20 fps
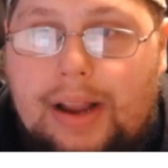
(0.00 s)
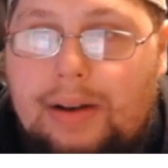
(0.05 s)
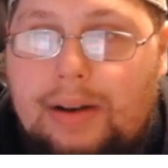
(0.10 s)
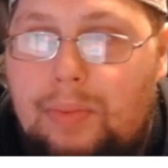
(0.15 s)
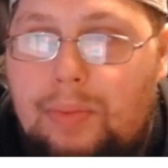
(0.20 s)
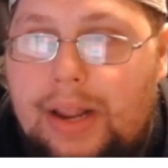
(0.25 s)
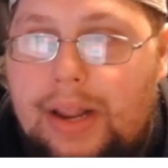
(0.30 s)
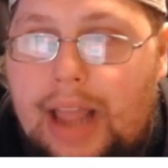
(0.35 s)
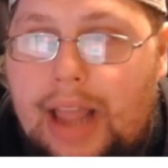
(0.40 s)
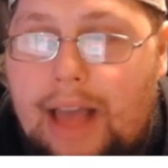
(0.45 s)

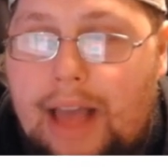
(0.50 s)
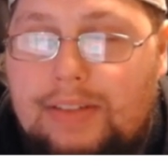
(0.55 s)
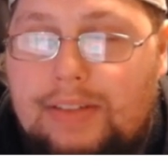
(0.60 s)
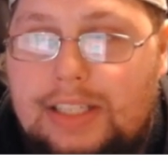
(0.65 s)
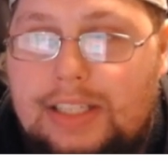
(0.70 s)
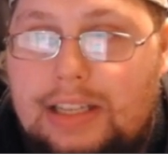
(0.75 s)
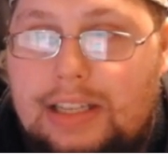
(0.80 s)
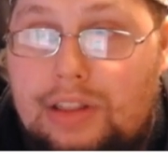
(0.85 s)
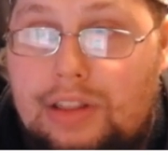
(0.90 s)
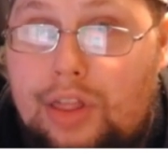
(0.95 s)
We haven't
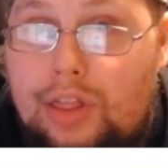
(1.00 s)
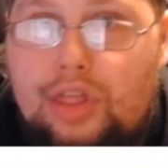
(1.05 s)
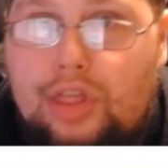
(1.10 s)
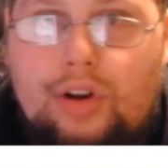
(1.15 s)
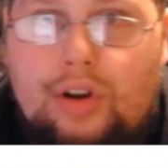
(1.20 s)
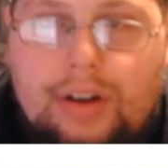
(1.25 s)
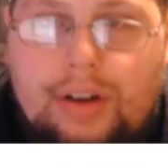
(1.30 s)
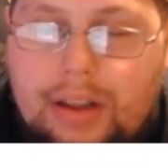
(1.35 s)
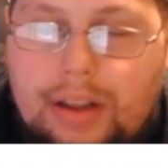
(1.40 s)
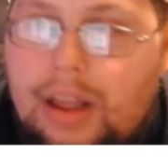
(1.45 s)
seen the
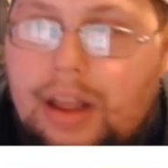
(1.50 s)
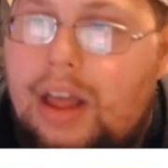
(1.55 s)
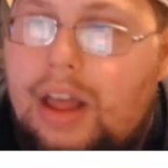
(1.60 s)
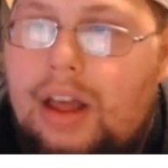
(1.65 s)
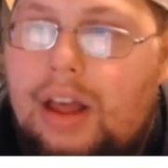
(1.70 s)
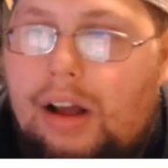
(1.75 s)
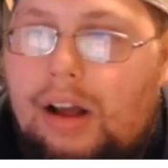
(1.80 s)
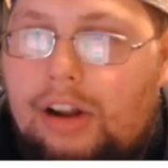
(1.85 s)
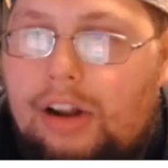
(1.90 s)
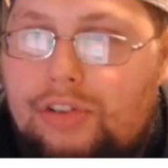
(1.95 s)
30
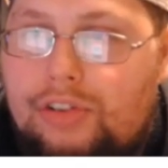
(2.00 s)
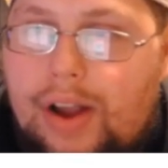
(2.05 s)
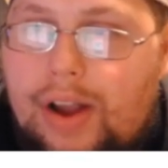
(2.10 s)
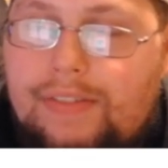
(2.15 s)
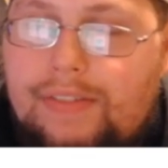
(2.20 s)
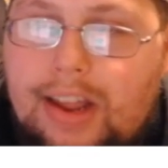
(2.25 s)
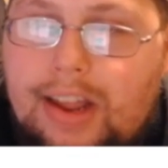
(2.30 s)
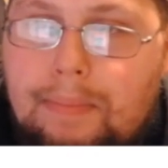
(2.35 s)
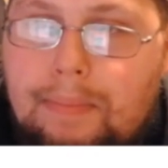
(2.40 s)
DraftKings